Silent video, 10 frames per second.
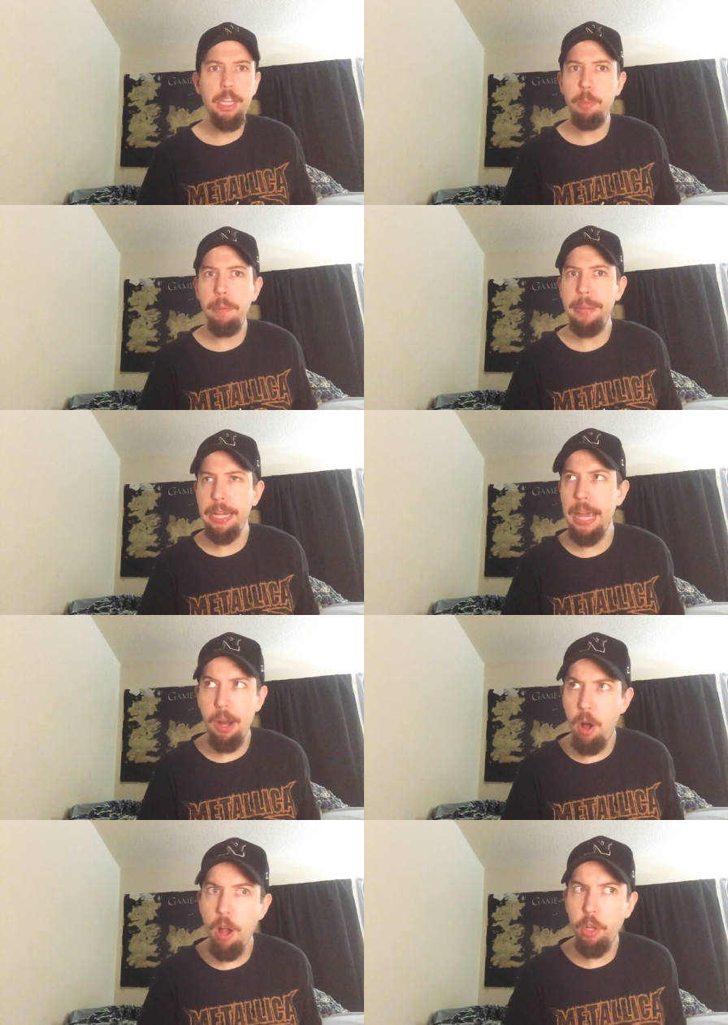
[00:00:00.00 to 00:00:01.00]
human being
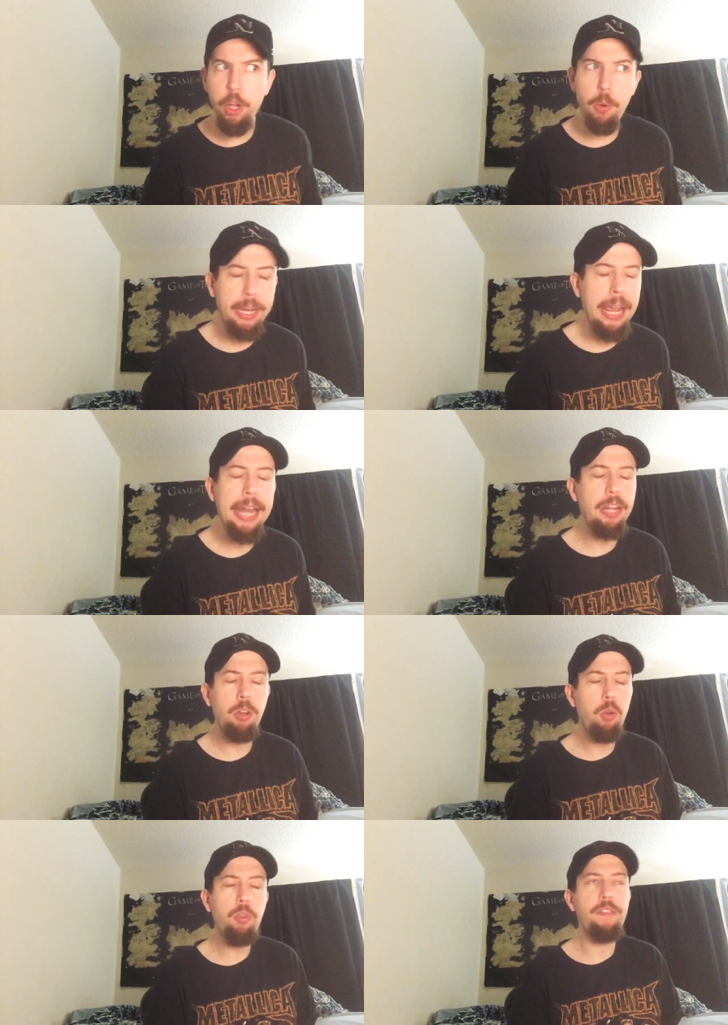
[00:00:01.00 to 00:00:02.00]
at all knowing any
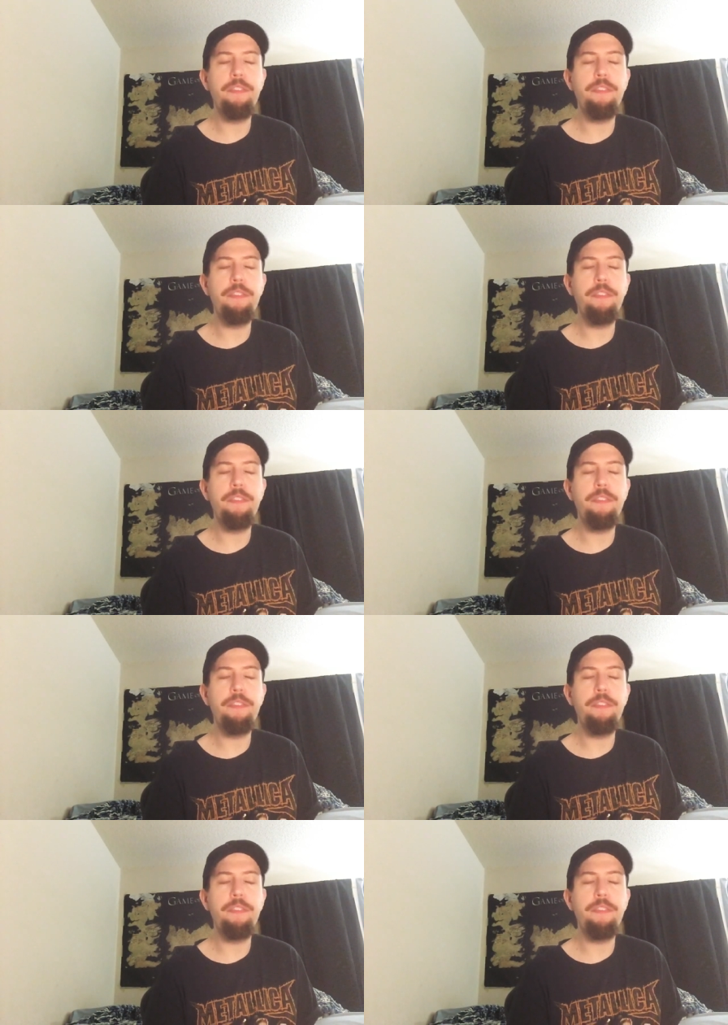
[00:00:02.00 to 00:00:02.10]
who the